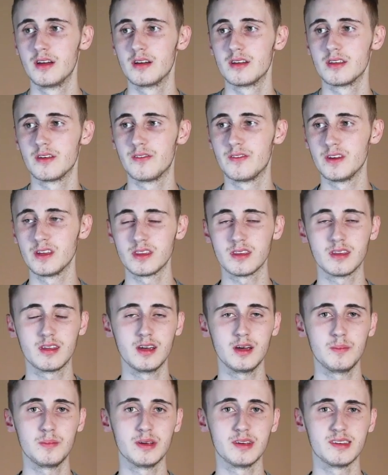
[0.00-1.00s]
The 5th
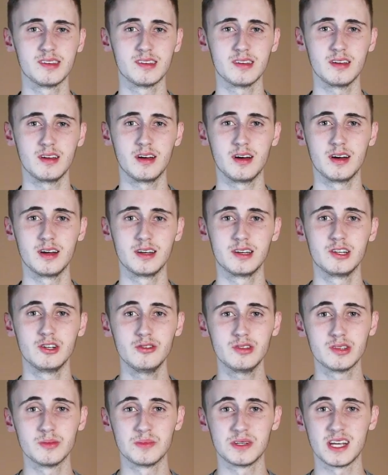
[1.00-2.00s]
tip is do
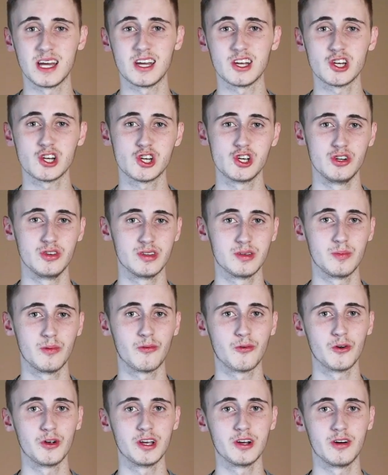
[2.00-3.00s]
some test shoots
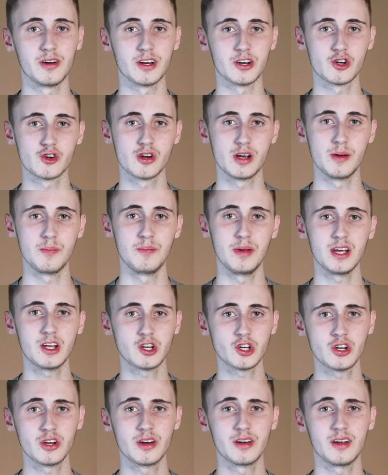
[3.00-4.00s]
before you go on a trip. Make
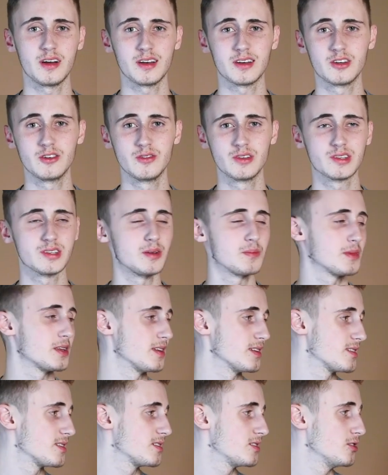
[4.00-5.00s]
sure you're not doing
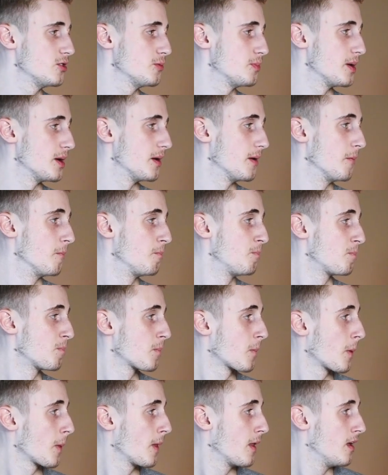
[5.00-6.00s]
something stupid.
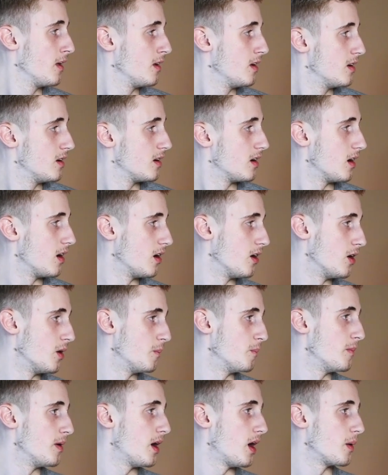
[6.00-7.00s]

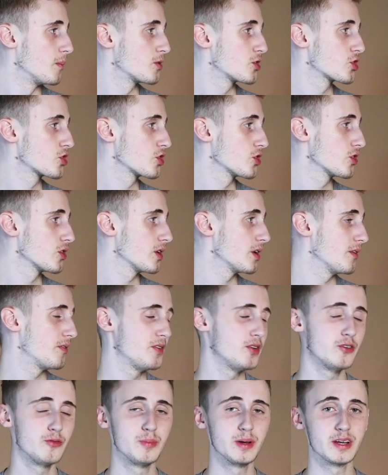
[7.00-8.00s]
I'm sure if
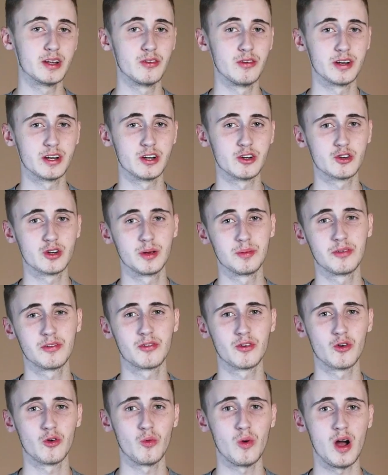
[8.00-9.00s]
you've been going on trips
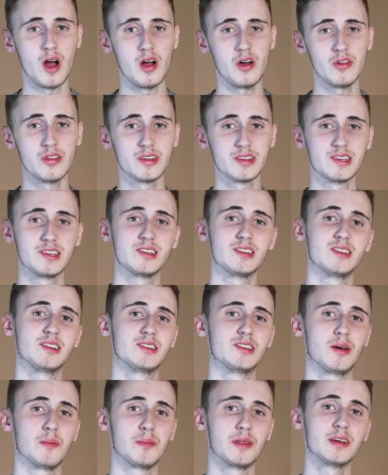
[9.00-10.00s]
for a while, this isn't
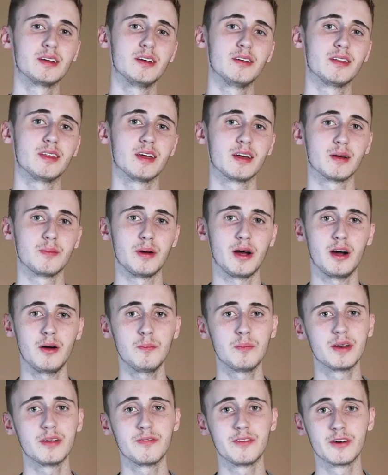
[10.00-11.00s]
something you think about,
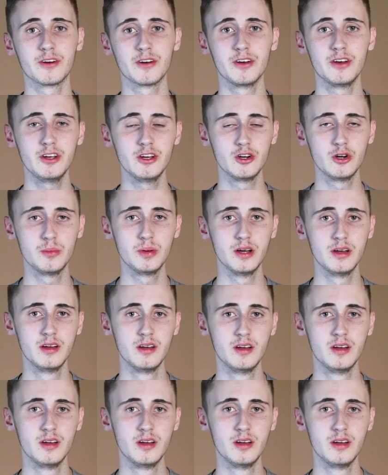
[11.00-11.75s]
but if you're a noob,